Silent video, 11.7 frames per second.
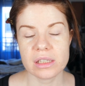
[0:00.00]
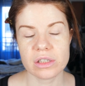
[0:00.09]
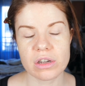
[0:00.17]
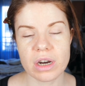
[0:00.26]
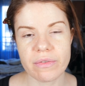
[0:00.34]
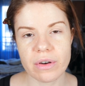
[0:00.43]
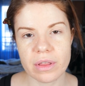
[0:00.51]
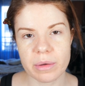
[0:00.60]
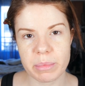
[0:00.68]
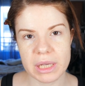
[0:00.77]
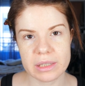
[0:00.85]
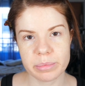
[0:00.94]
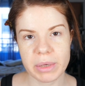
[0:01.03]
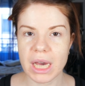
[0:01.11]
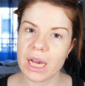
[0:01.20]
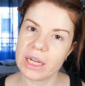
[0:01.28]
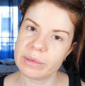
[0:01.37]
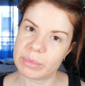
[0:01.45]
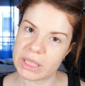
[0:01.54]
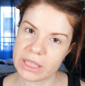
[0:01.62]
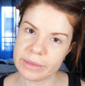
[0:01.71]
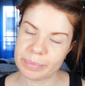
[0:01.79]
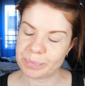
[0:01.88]
Sorry for the mess behind
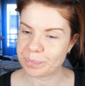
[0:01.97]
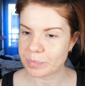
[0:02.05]
me.